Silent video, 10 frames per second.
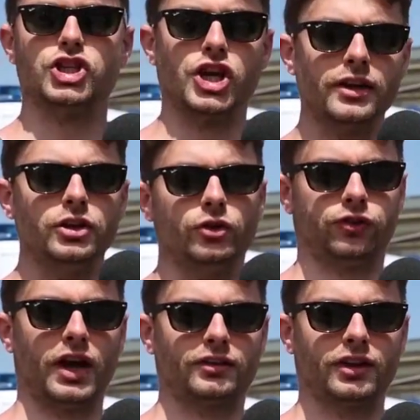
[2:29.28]
and
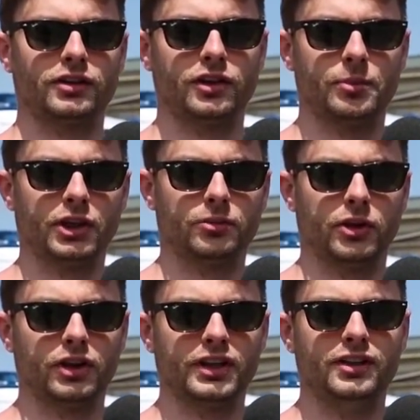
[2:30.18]
genuflecting to the
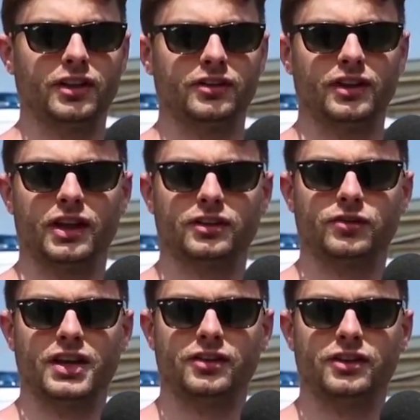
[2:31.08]
Bilderberg elitists, the likes
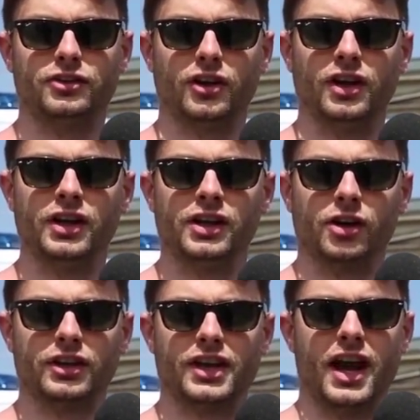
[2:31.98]
of Kissinger, you
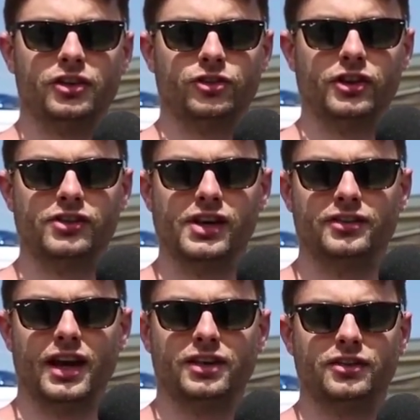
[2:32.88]
know, de Castries, the
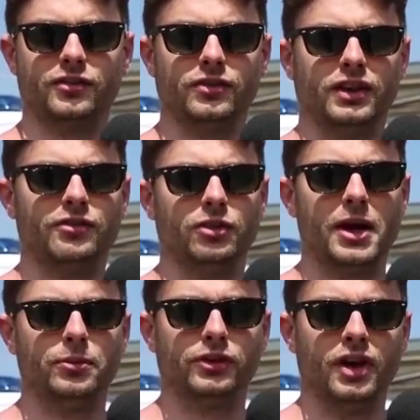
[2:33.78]
executive level
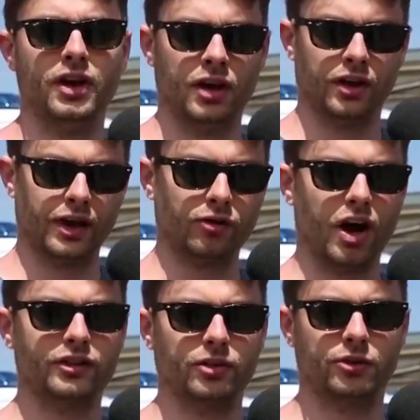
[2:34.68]
members, and they
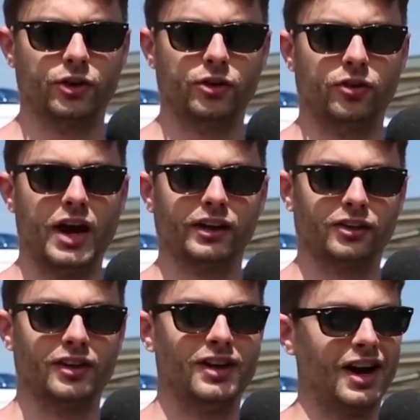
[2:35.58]
rise up through the
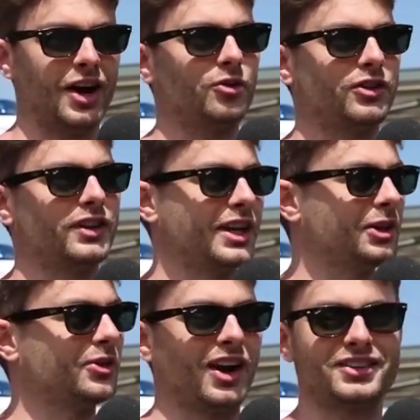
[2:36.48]
ranks. I don't think he'll
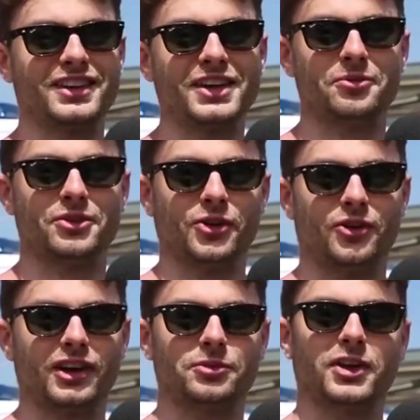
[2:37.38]
be rising up through the
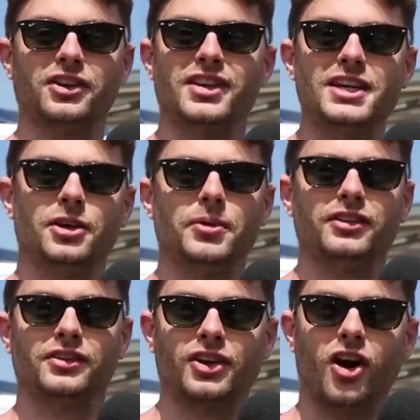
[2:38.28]
ranks because he
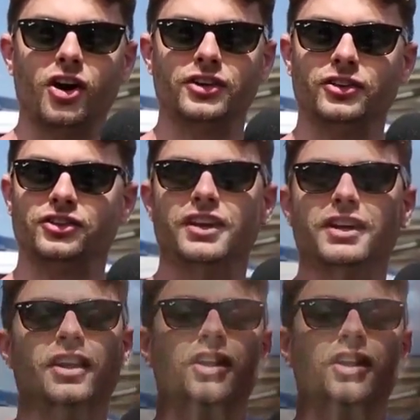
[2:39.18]
committed the cardinal sin,